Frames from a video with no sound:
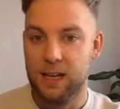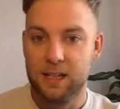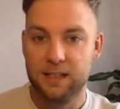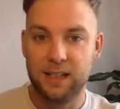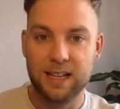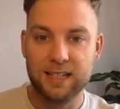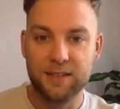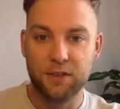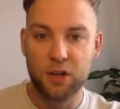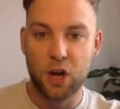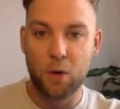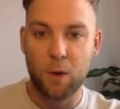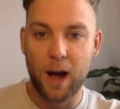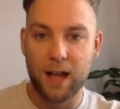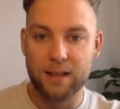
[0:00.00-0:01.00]
So let's have a
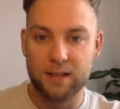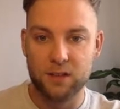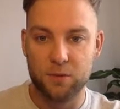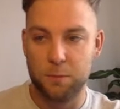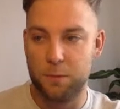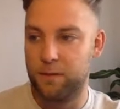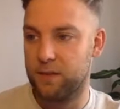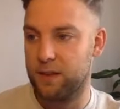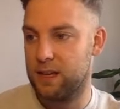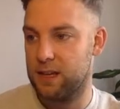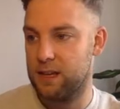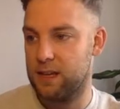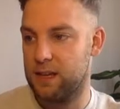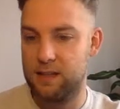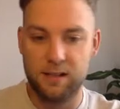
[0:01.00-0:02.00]
go at some of
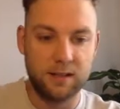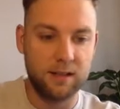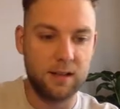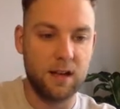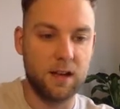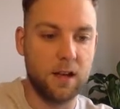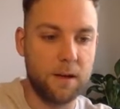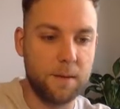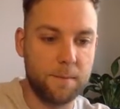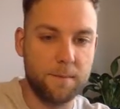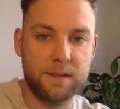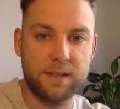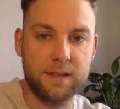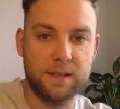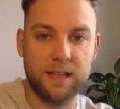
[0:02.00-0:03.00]
these
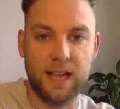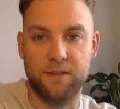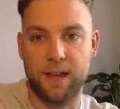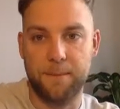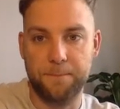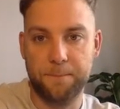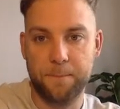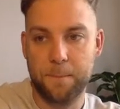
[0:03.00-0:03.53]
together then.